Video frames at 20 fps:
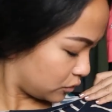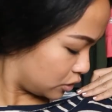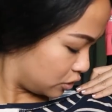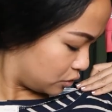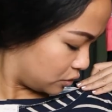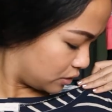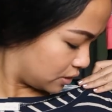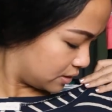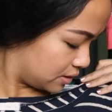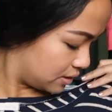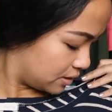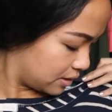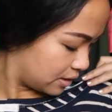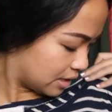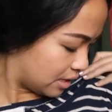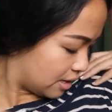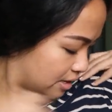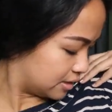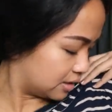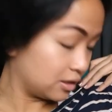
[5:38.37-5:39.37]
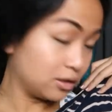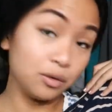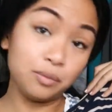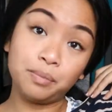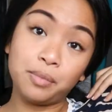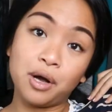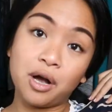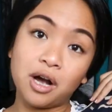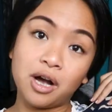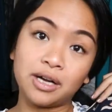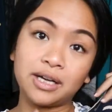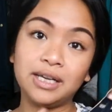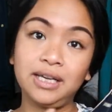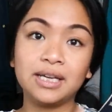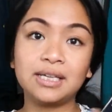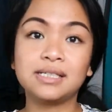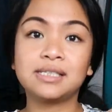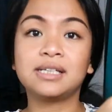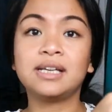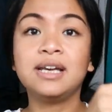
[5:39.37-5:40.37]
As you can see there, it has a little
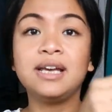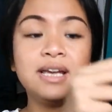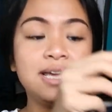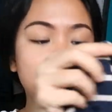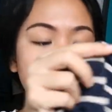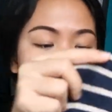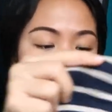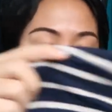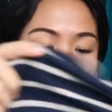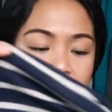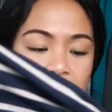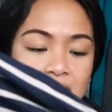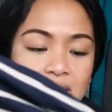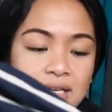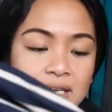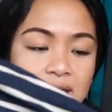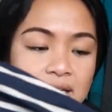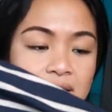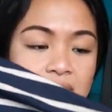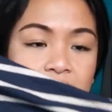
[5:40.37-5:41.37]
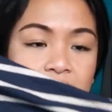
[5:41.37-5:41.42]
pocket, and it